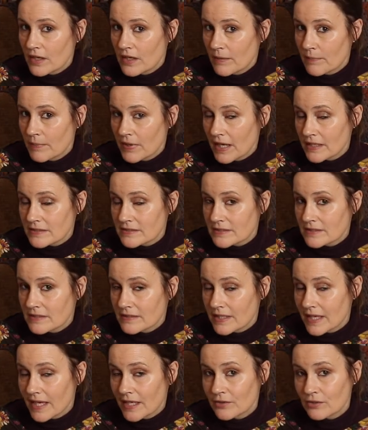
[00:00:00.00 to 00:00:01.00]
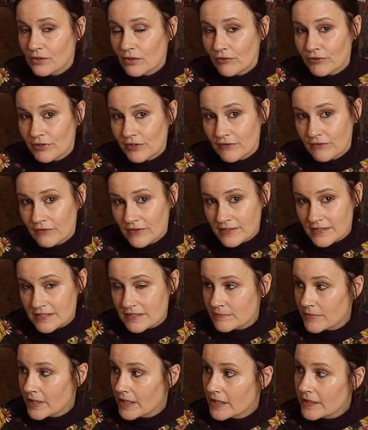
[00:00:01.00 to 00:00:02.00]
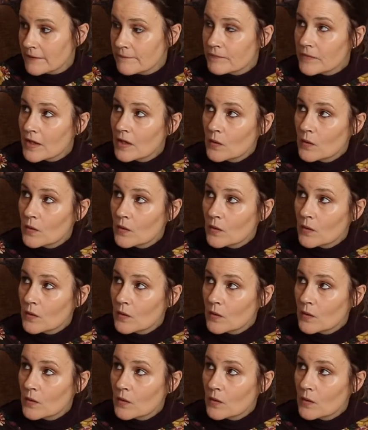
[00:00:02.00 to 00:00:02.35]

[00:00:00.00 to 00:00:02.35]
a pattern that I know already fits me,